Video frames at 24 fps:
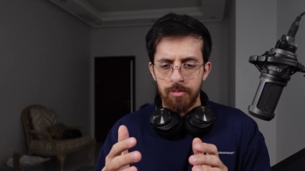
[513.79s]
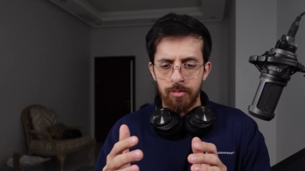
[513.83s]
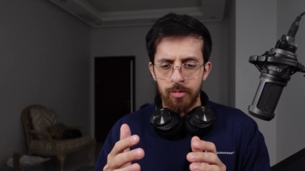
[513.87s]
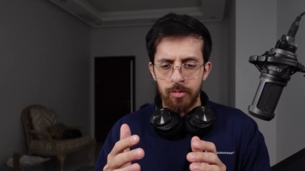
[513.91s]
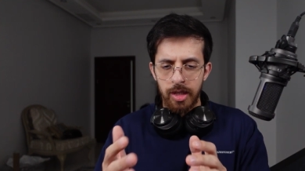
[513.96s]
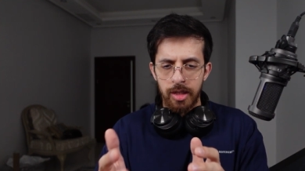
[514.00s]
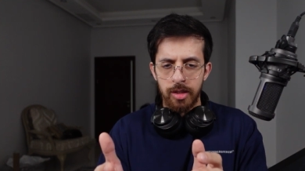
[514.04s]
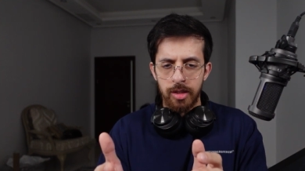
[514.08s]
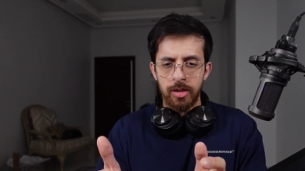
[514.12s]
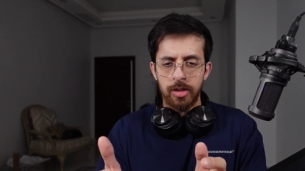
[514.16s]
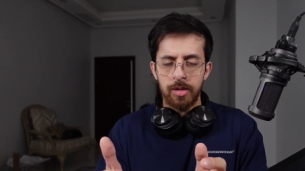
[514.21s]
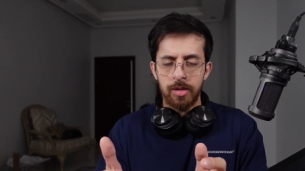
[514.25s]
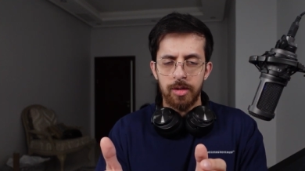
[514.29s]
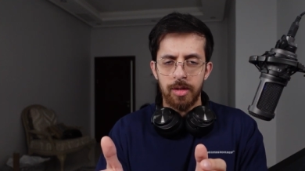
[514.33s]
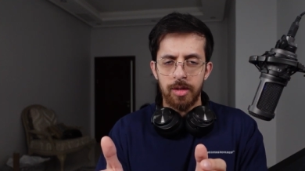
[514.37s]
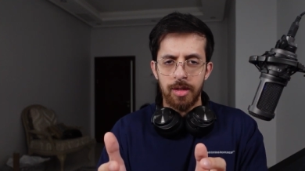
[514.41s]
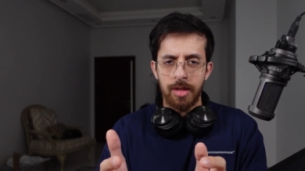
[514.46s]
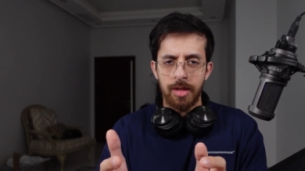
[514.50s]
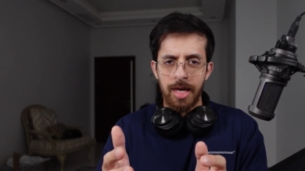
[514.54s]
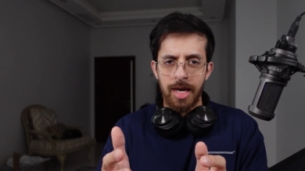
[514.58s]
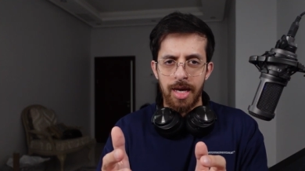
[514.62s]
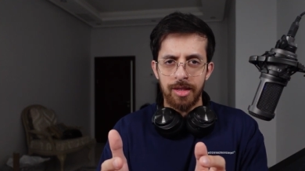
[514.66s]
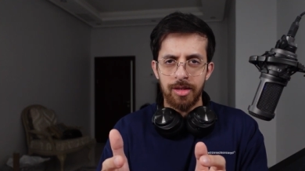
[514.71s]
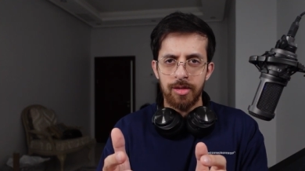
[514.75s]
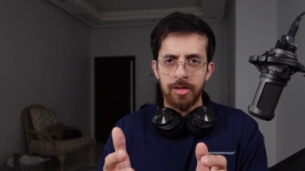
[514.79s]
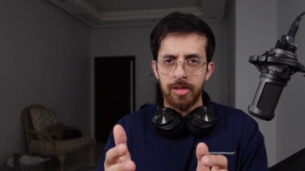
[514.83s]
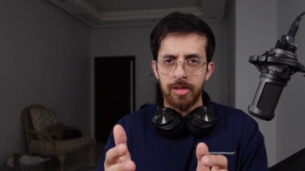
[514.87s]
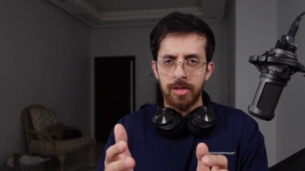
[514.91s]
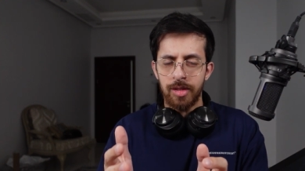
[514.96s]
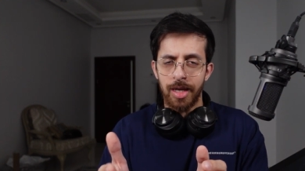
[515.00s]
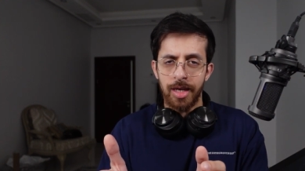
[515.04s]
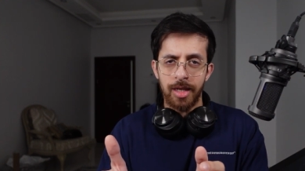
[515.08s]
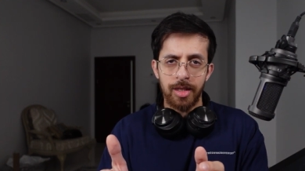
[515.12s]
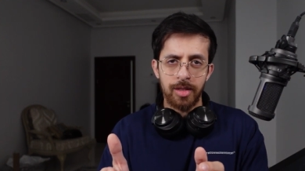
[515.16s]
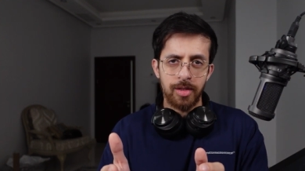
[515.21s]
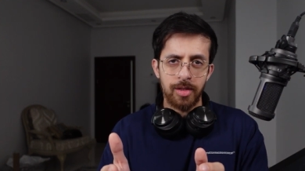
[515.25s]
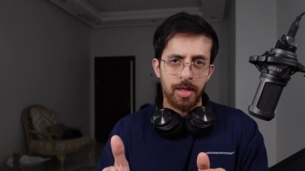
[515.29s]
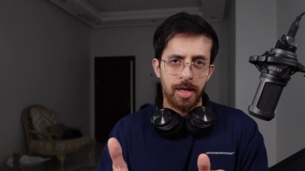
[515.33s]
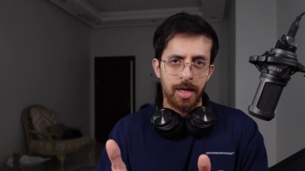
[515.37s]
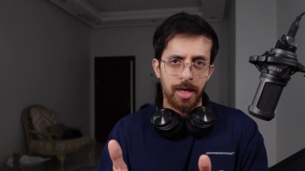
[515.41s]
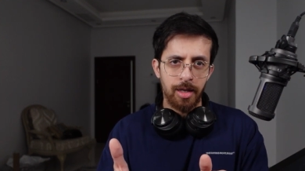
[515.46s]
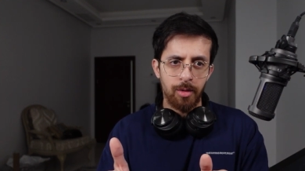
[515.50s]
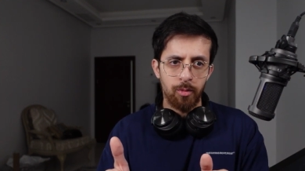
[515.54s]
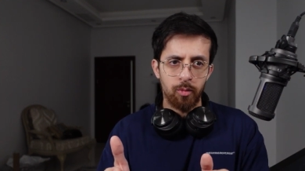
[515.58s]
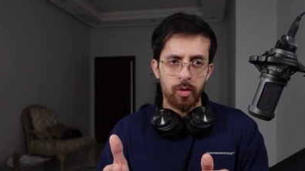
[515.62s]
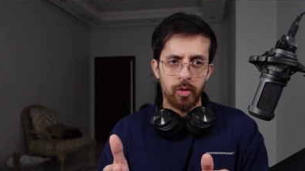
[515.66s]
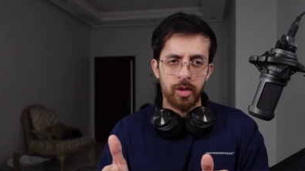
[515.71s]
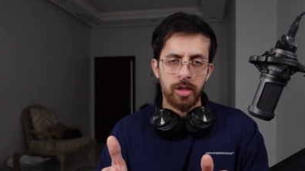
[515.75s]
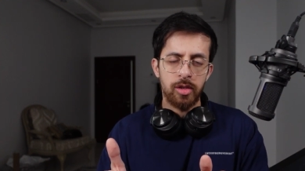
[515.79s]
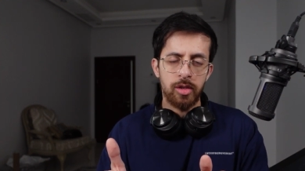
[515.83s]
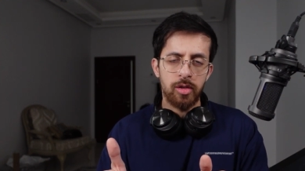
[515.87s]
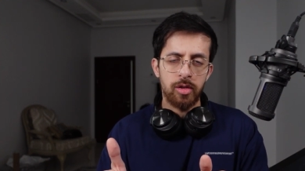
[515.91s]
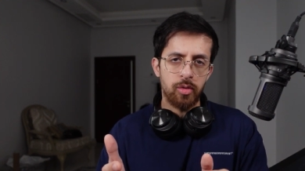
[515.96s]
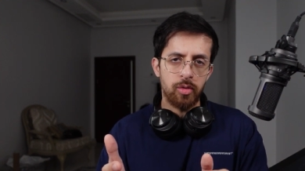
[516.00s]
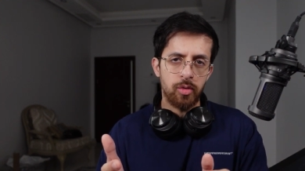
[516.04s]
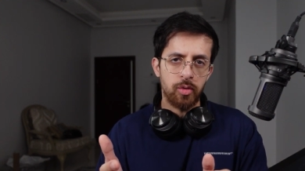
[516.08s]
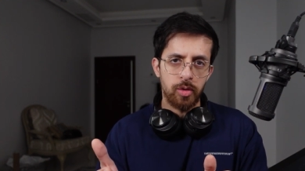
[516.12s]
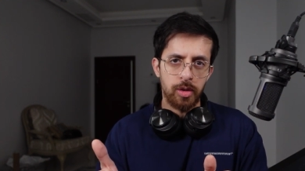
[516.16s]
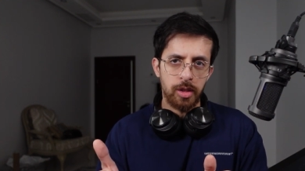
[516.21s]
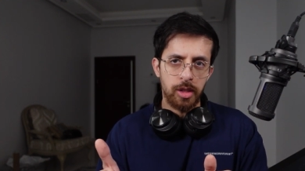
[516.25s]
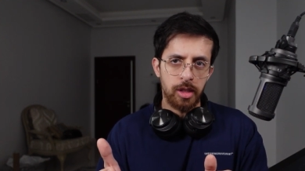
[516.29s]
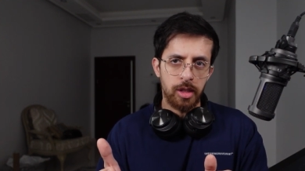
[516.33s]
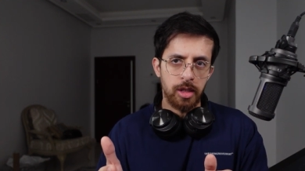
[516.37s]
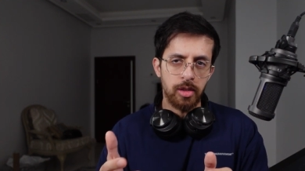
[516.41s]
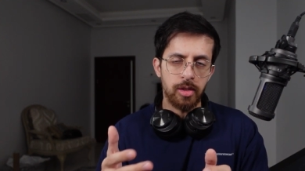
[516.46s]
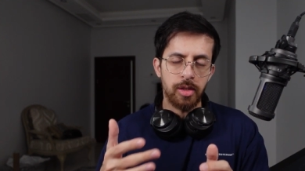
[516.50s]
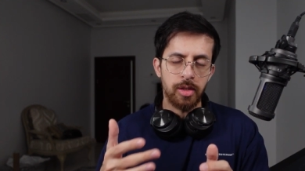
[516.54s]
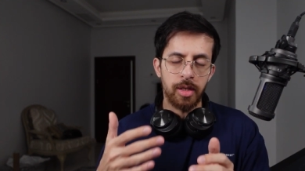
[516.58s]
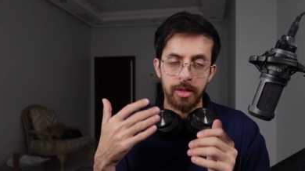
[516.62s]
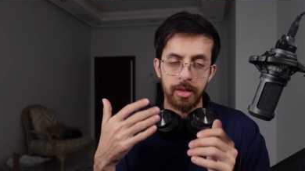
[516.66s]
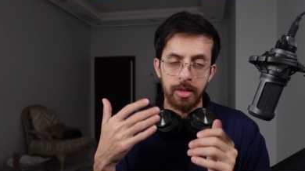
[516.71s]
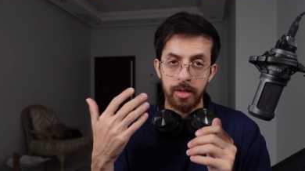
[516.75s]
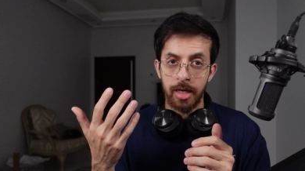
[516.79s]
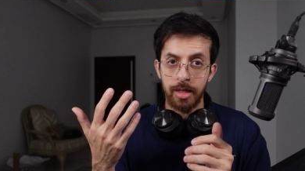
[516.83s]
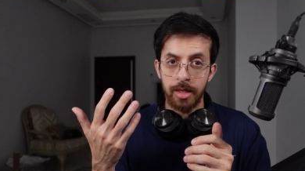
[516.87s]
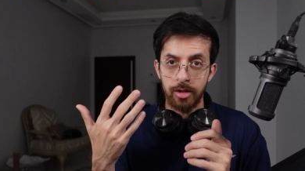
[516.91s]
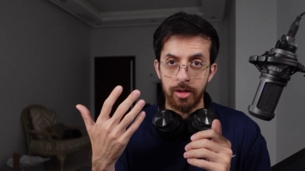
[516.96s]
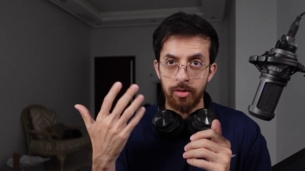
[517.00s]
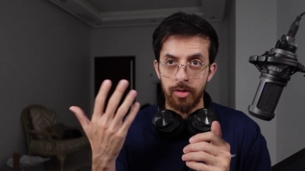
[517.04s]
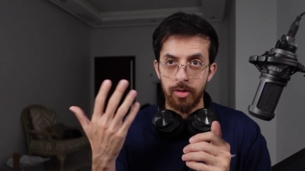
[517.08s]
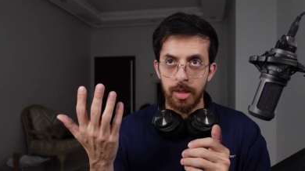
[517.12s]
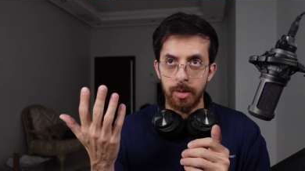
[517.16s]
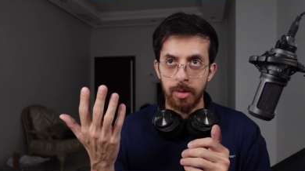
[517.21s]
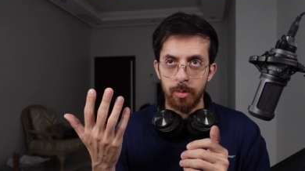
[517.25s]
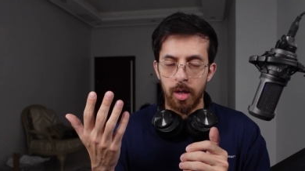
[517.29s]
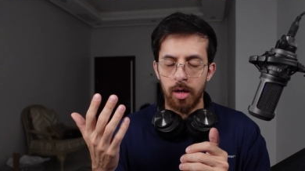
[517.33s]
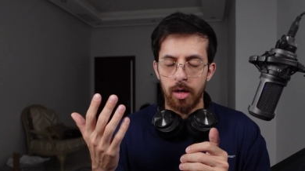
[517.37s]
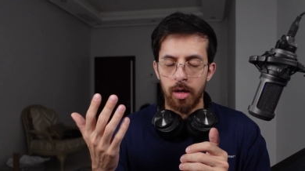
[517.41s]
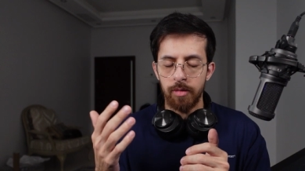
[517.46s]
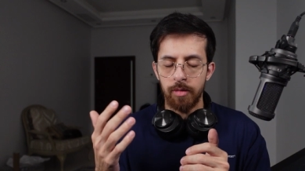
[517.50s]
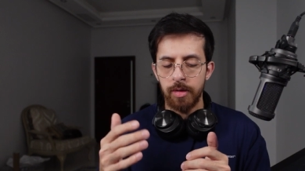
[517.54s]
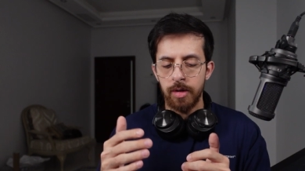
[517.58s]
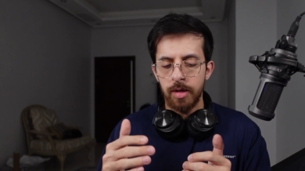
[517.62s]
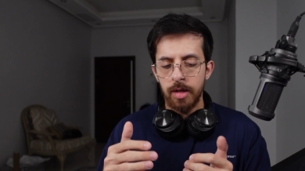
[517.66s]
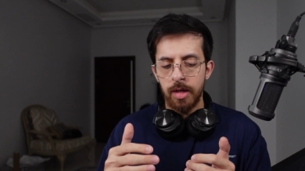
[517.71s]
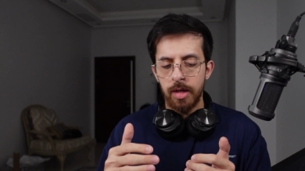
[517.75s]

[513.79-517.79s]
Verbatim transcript: reach that stage that I wish to reach and I dream of,